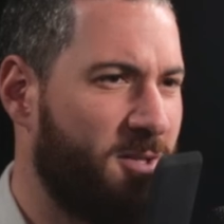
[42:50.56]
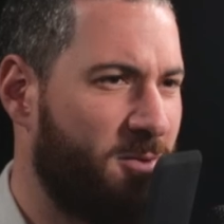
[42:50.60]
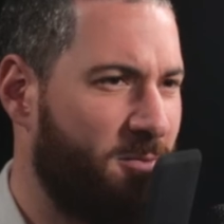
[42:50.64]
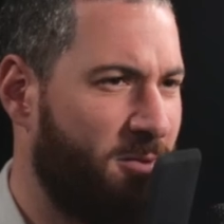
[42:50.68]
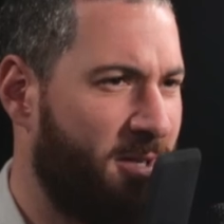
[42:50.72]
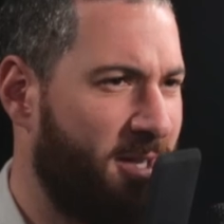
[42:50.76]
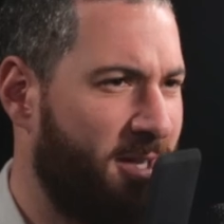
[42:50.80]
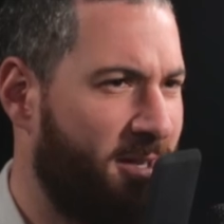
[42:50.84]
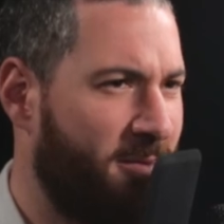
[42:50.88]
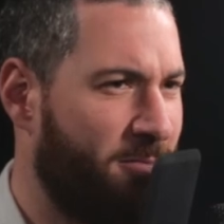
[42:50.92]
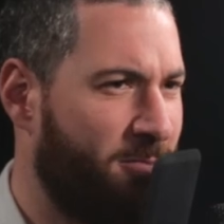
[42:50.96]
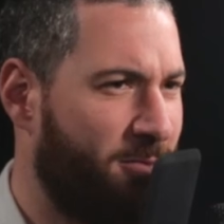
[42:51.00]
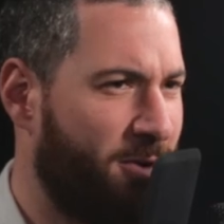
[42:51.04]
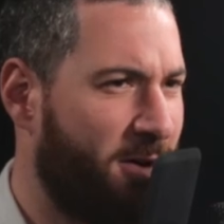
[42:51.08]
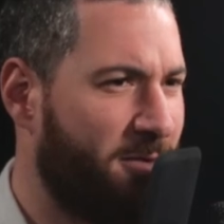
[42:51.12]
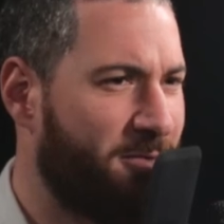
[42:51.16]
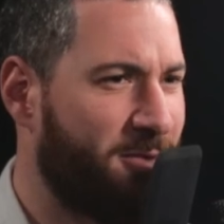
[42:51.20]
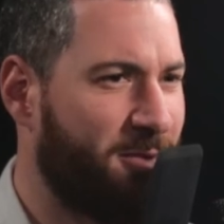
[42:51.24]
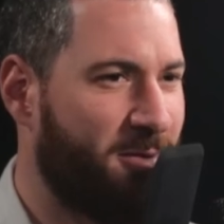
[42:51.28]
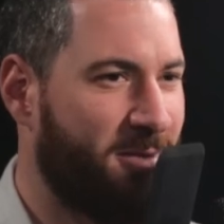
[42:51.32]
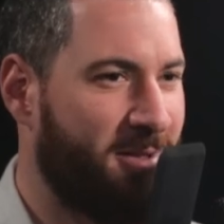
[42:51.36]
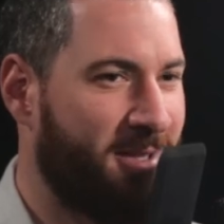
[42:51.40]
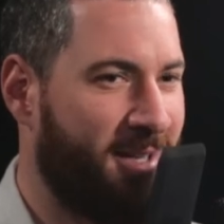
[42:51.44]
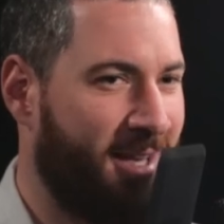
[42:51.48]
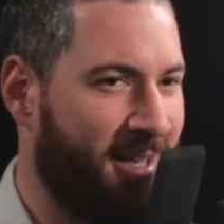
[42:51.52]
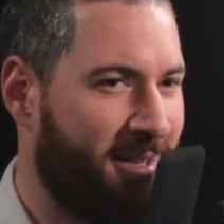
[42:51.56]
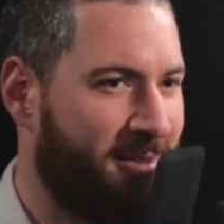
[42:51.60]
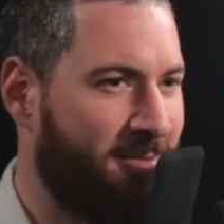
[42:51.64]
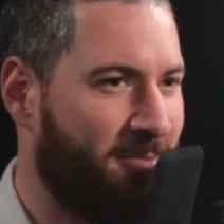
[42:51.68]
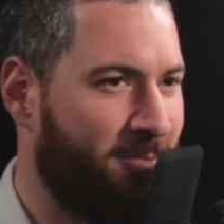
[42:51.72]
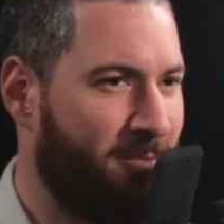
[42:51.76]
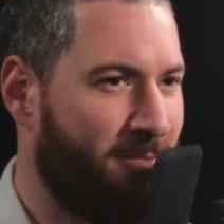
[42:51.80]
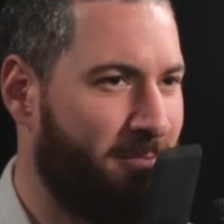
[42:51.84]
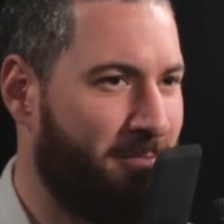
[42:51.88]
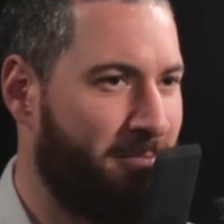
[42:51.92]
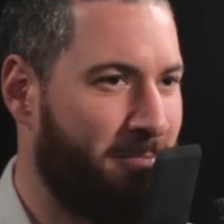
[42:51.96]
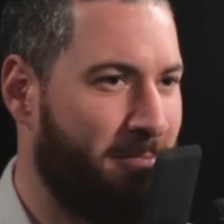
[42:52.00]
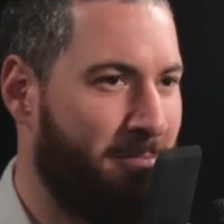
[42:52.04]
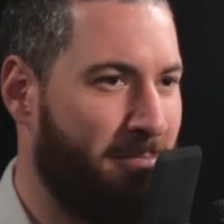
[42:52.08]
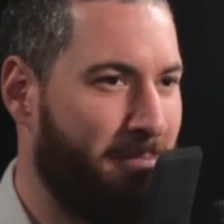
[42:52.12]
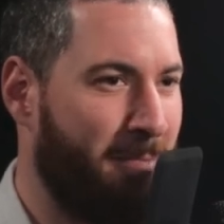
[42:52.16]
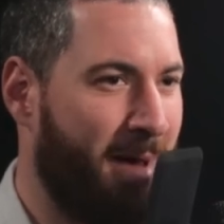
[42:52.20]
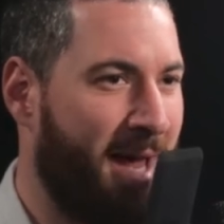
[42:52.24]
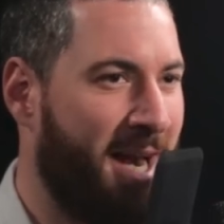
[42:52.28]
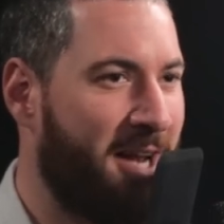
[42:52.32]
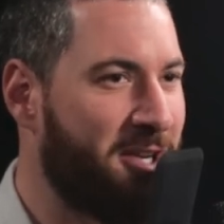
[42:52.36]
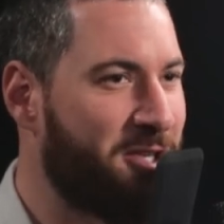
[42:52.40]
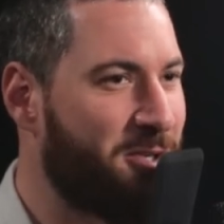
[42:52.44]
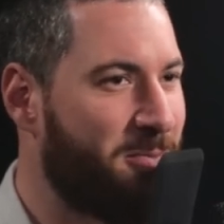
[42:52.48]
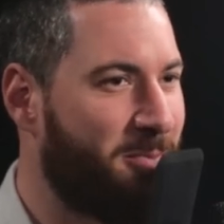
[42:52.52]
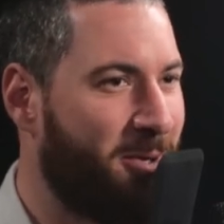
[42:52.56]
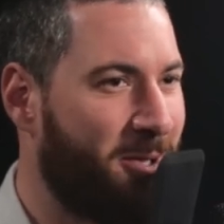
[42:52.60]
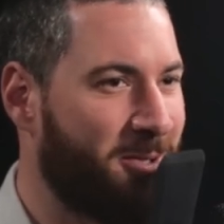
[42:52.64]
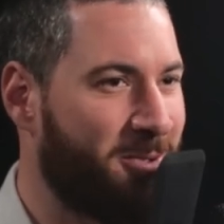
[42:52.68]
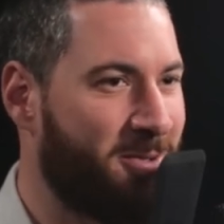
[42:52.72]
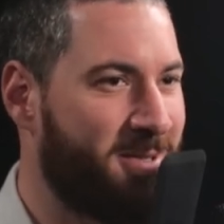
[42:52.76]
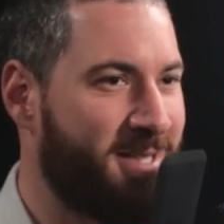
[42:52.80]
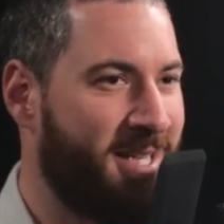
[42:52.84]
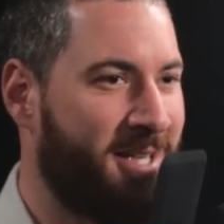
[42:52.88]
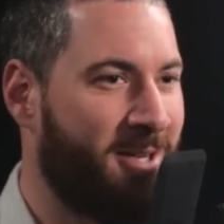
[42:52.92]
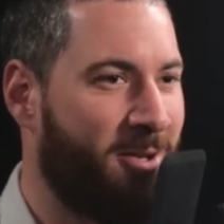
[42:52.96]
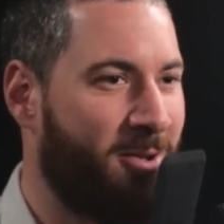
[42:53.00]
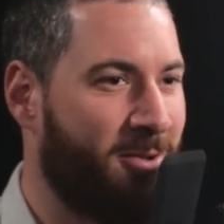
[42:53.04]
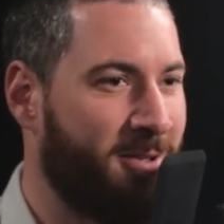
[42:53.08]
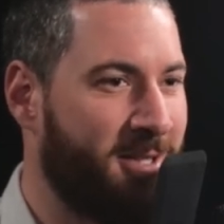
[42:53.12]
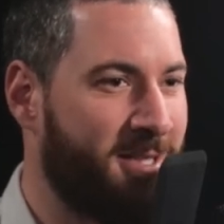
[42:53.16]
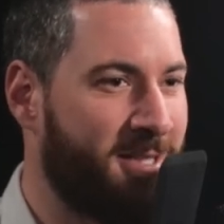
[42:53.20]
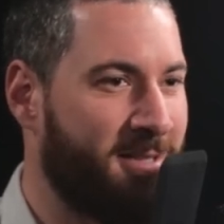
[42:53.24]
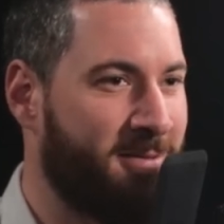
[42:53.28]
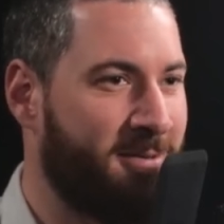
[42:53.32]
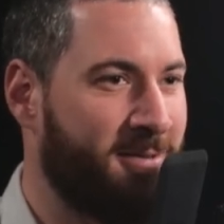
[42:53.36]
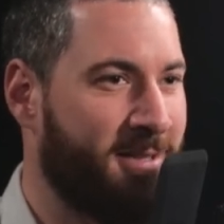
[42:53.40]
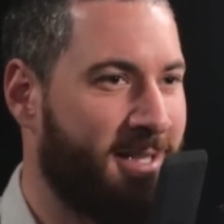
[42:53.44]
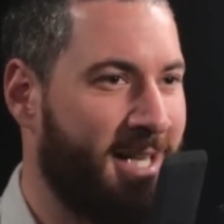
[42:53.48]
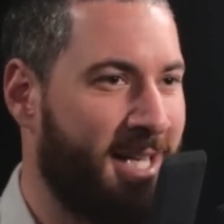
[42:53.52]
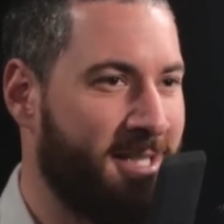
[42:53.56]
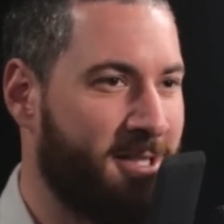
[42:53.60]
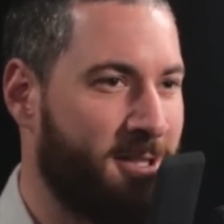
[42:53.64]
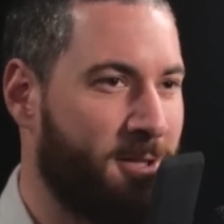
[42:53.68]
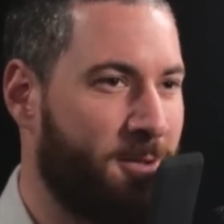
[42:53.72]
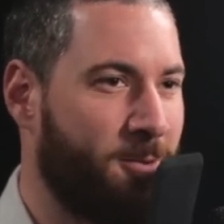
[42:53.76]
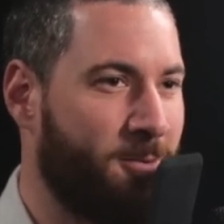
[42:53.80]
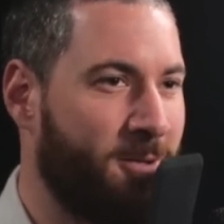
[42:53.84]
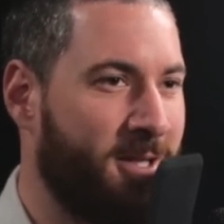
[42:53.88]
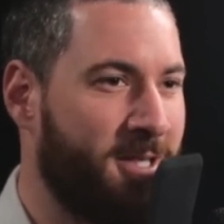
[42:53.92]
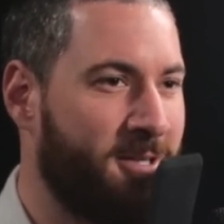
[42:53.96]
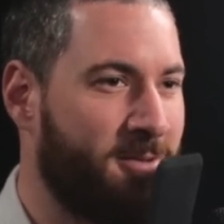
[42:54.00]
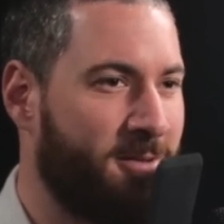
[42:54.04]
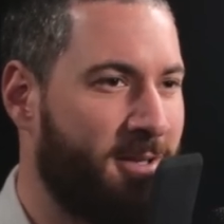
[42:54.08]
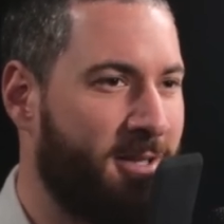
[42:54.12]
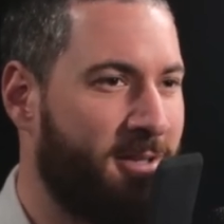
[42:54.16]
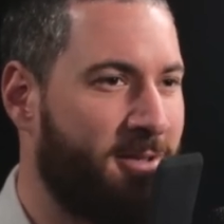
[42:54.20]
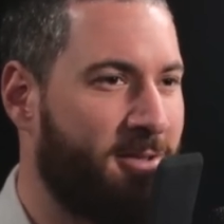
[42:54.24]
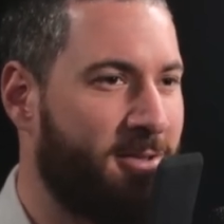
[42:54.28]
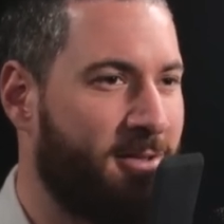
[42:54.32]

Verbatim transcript: is it really profitable? Like... manageable to send all these glasses to Israel?